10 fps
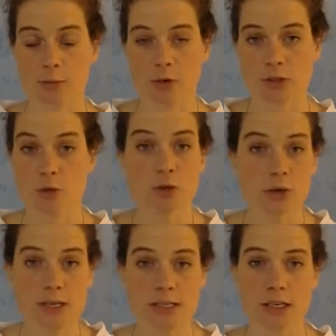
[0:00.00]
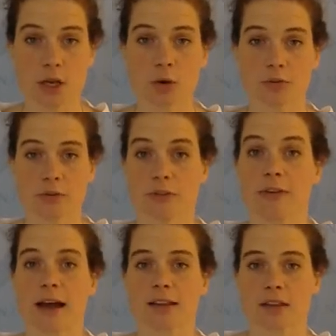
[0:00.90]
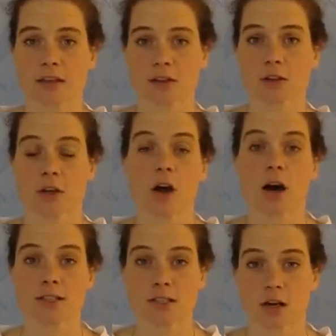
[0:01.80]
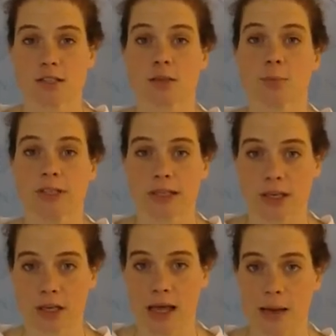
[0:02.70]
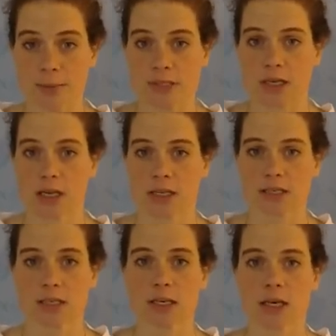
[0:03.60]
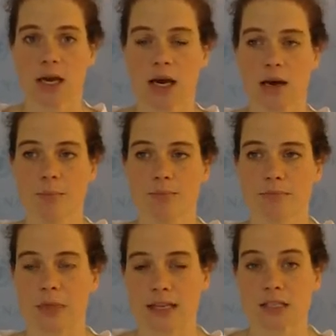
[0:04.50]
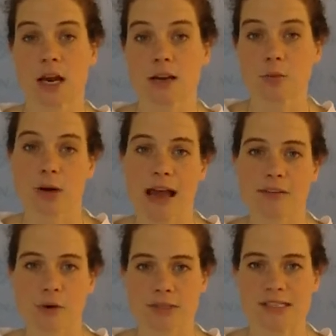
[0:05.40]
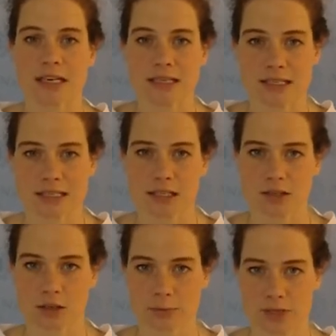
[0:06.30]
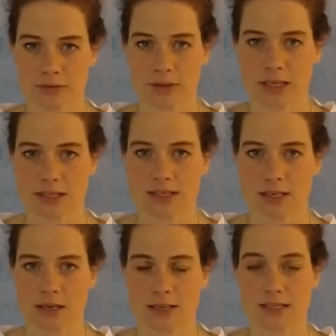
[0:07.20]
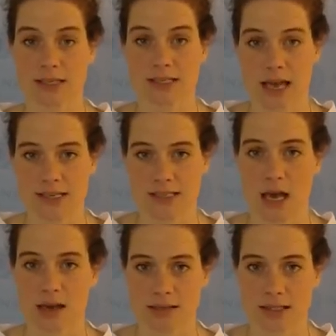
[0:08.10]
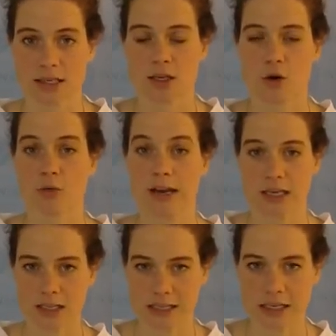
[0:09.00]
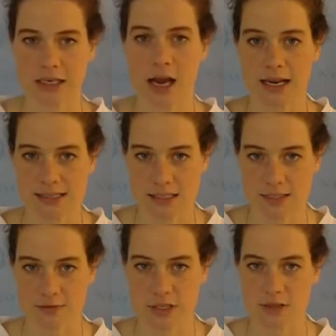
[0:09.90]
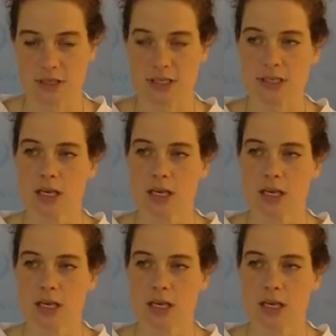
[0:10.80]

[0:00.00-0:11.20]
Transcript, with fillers: most notoriously known for the fact that the cod stocks completely collapsed. And um, that's kind of where NAFO sits in terms of its uh, success at regulating high seas fisheries.